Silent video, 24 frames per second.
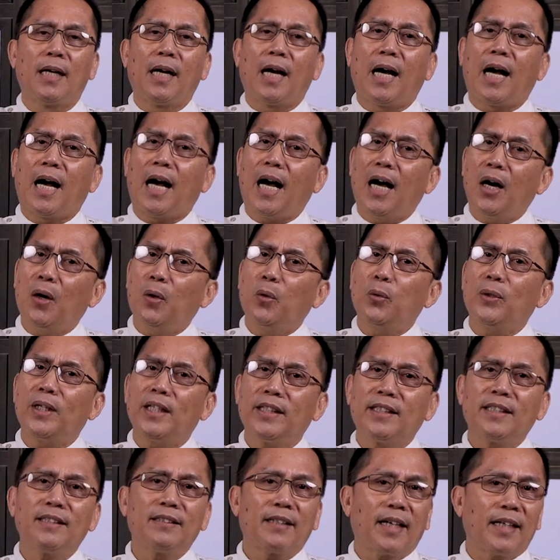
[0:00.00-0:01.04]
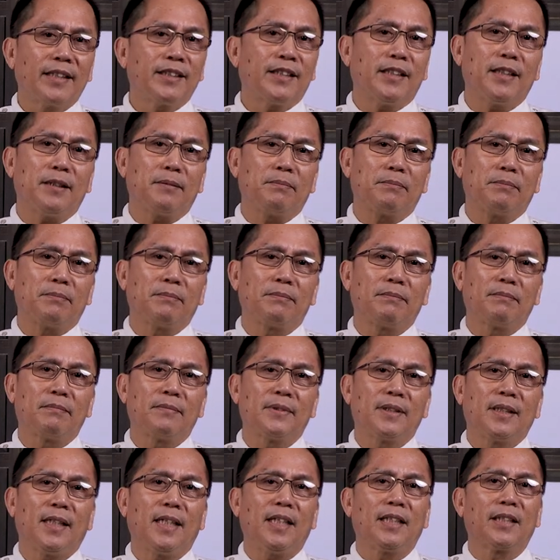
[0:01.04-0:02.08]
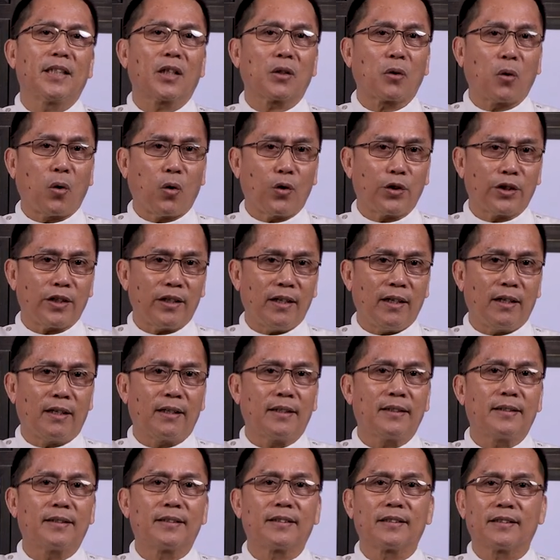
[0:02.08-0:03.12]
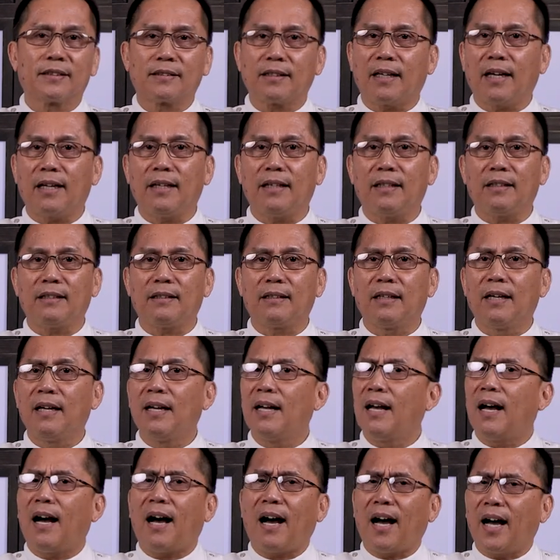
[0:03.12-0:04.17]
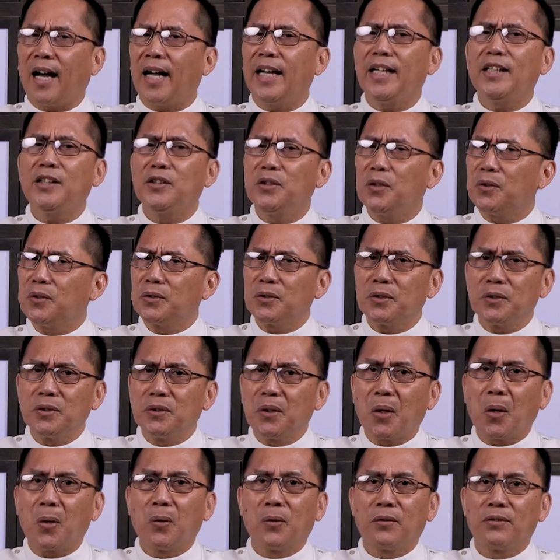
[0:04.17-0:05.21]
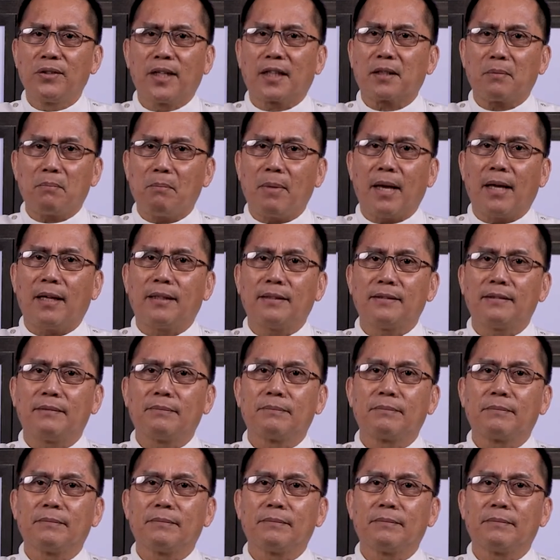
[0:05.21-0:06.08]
how he denied him in the courtyard, saying, "I don't know that man."